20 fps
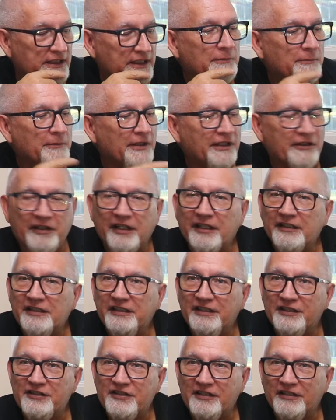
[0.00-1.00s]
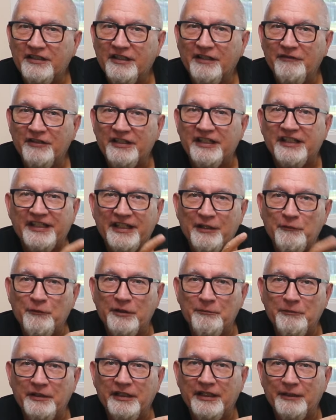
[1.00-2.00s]
but my grandkids love it, and they
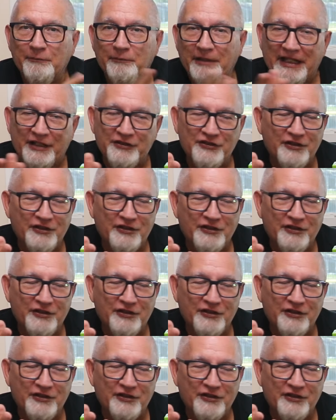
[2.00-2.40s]
wanted me to get it back,